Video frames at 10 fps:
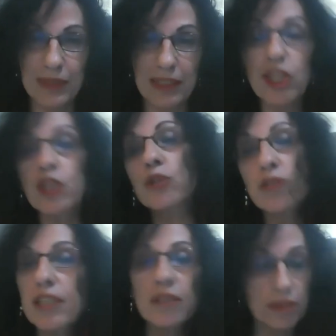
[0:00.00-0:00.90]
She
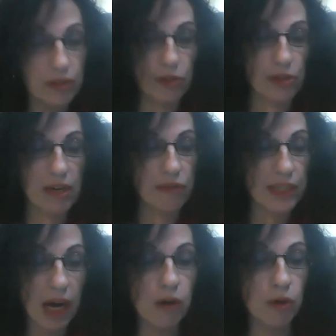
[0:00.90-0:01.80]
considered herself
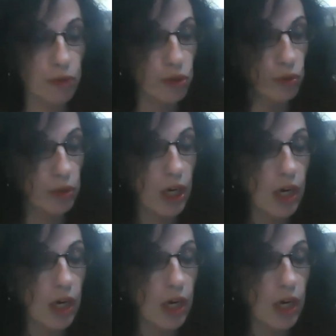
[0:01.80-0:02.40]
an Arab Jew.